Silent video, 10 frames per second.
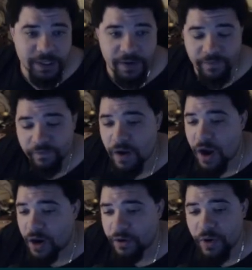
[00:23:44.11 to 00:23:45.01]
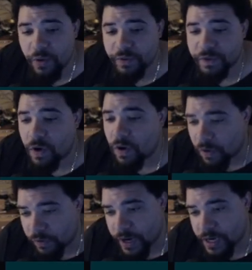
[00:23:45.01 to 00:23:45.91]
If Hakuno was
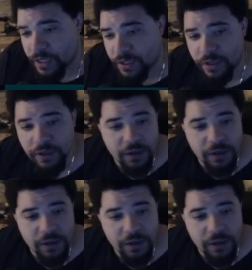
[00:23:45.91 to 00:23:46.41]
already